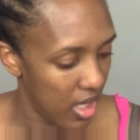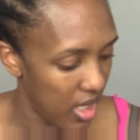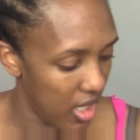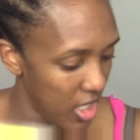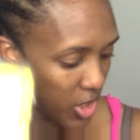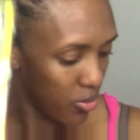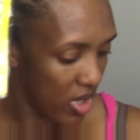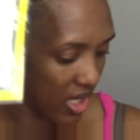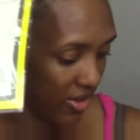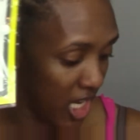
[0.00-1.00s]
each
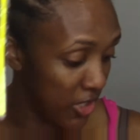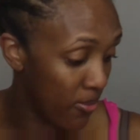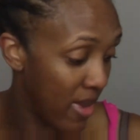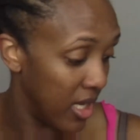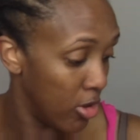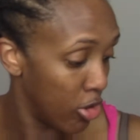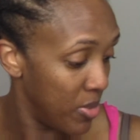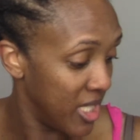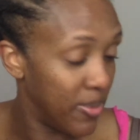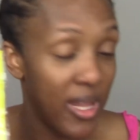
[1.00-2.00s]
one of these from my local
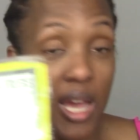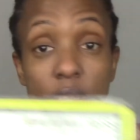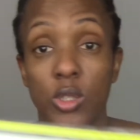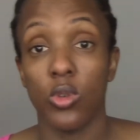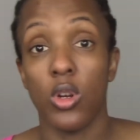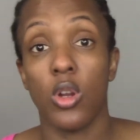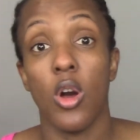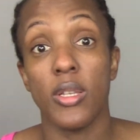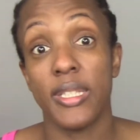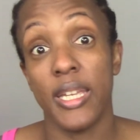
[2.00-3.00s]
beauty supply store
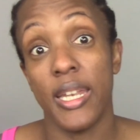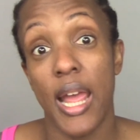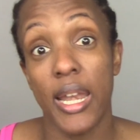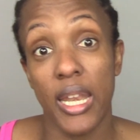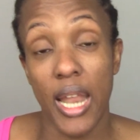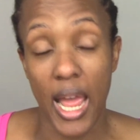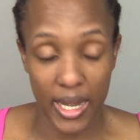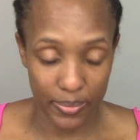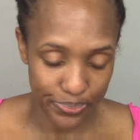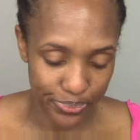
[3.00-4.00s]
costs
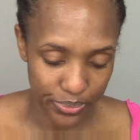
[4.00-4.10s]
$10.99.